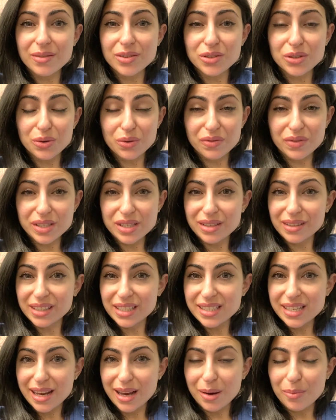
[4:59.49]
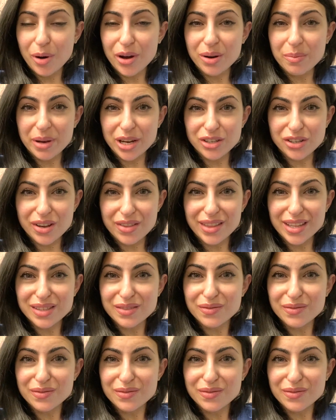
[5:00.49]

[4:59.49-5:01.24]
do a physical exam on a patient that's